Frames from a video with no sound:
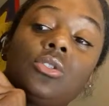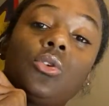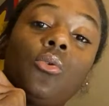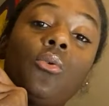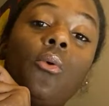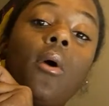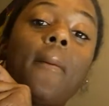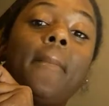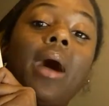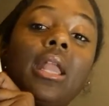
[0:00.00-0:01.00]
to
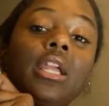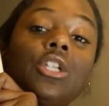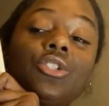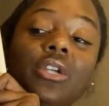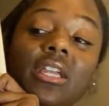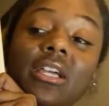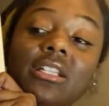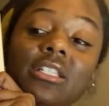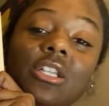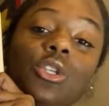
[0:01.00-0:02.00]
Monty
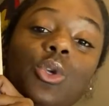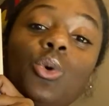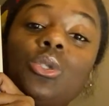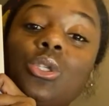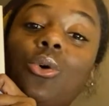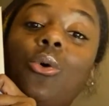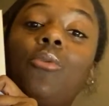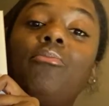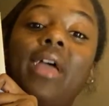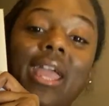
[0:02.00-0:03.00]
Drea's
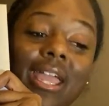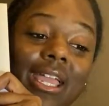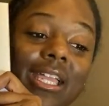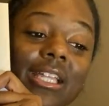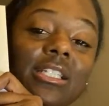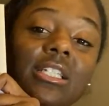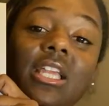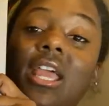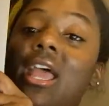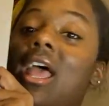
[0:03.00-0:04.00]
YouTube page
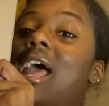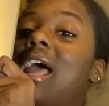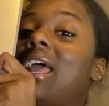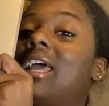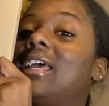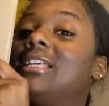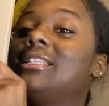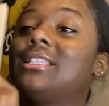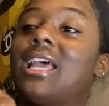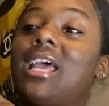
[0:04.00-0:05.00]
and
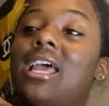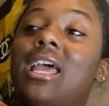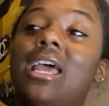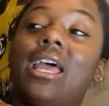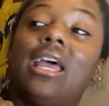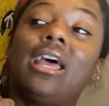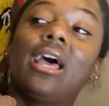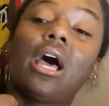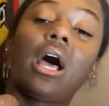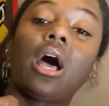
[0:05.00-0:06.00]
said,